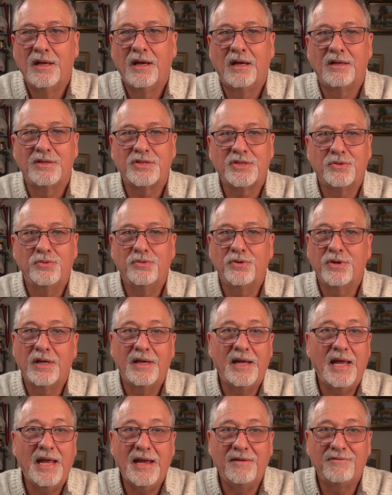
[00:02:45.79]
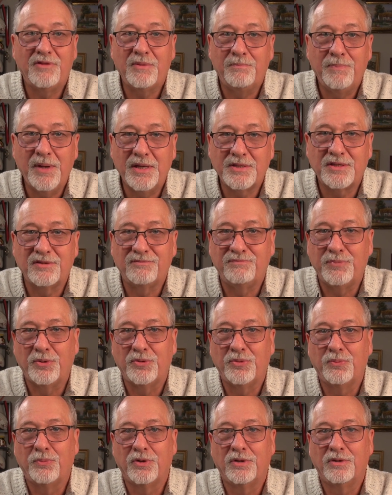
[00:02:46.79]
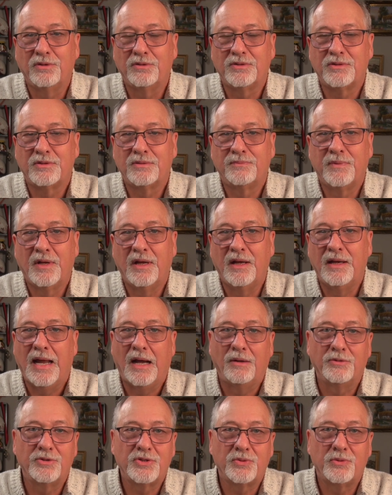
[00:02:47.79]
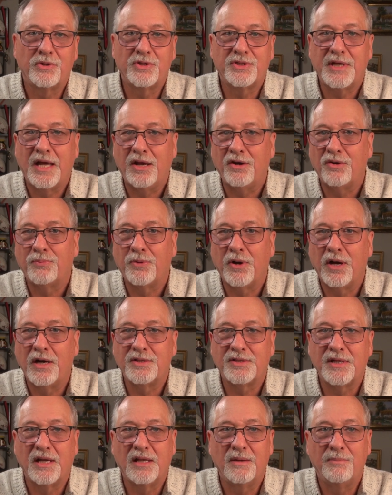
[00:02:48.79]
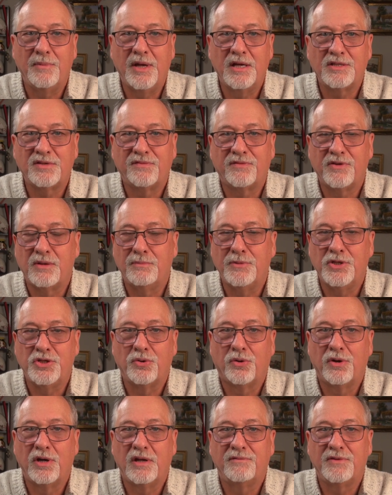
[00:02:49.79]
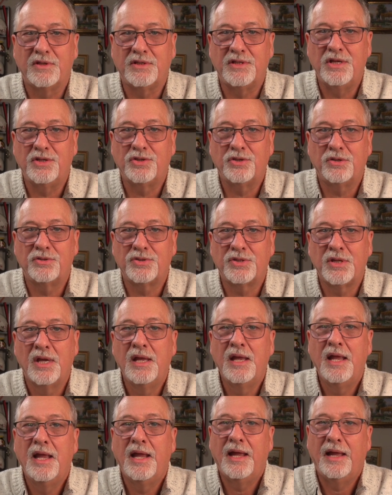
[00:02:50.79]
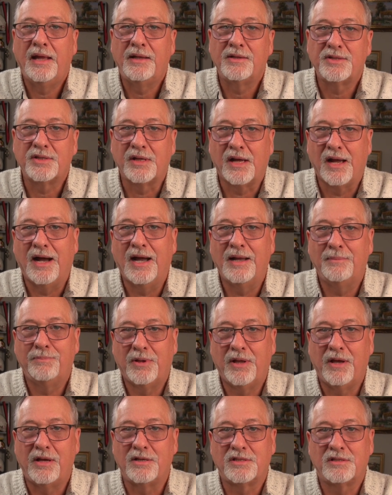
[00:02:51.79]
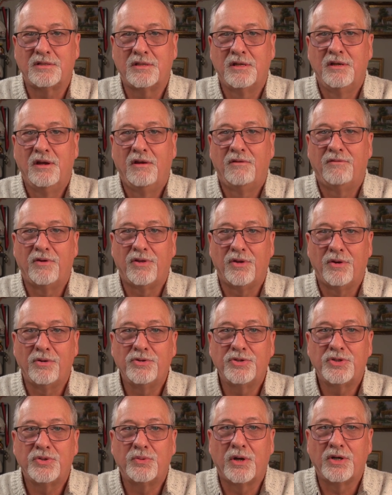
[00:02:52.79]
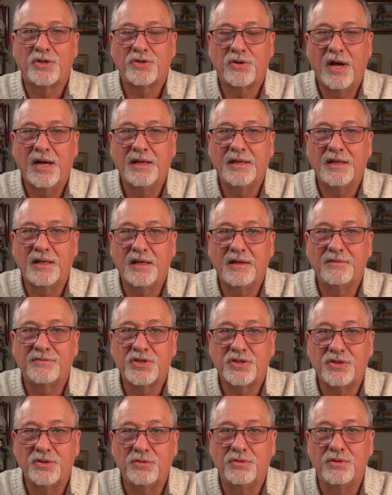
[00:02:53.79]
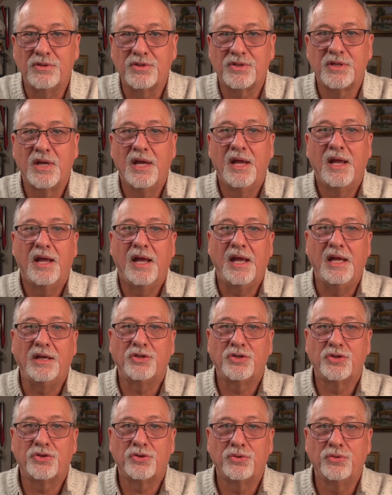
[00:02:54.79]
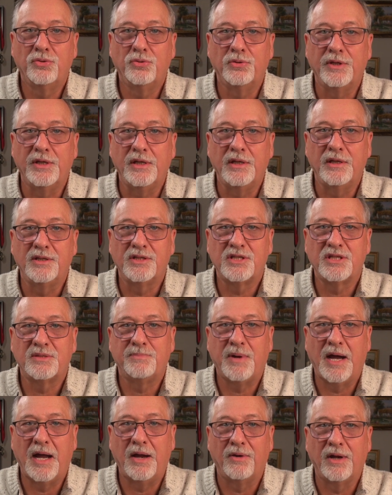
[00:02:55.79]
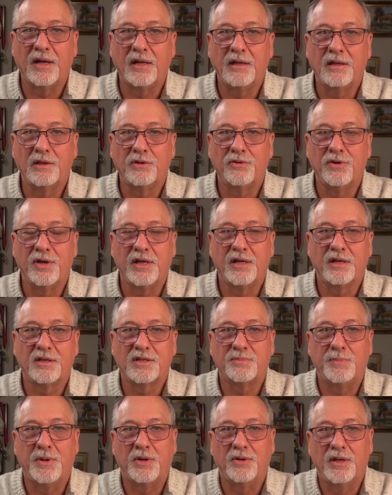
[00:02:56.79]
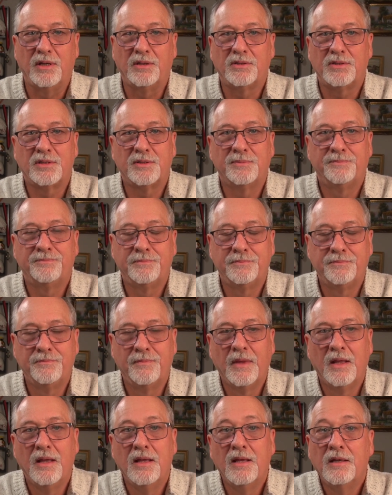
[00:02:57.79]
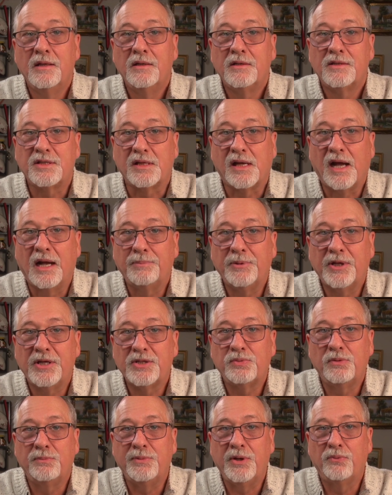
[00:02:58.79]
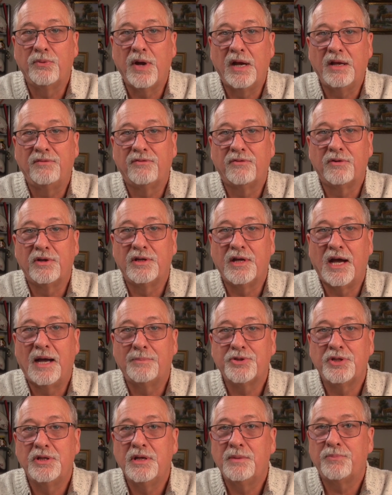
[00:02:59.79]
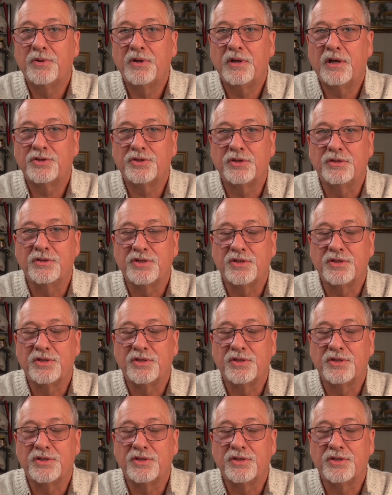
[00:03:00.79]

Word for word: A school can have the best of both worlds an outsourced enterprise LMS for the majority of the teachers, and Sakai Plus for those who are trying to give students a truly inspiring learning experience. Sakai Plus will be ready for adoption and production